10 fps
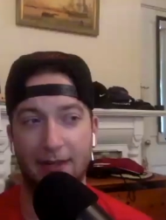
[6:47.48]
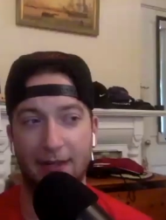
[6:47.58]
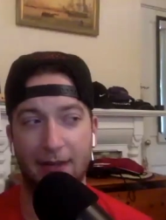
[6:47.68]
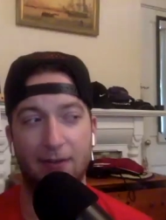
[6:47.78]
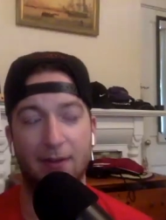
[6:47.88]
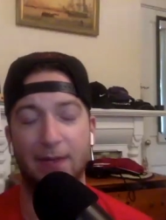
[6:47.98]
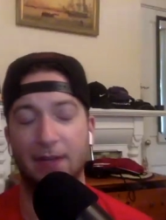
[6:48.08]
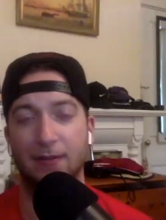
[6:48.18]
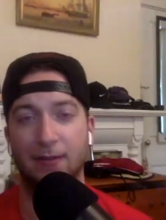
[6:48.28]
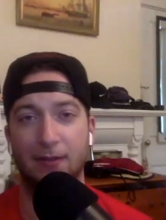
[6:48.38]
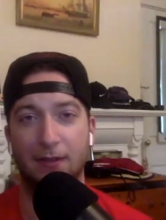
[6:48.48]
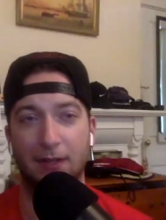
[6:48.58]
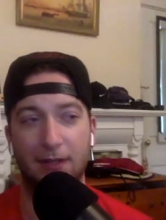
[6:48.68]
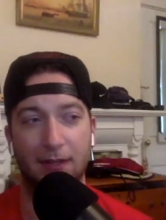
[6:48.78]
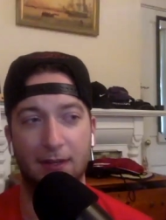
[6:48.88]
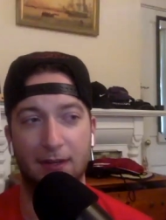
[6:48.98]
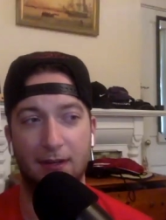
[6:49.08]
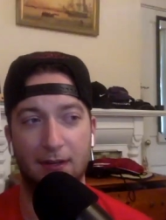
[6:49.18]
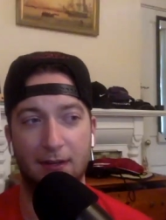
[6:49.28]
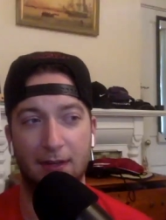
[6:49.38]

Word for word: that'll come down the road, I think.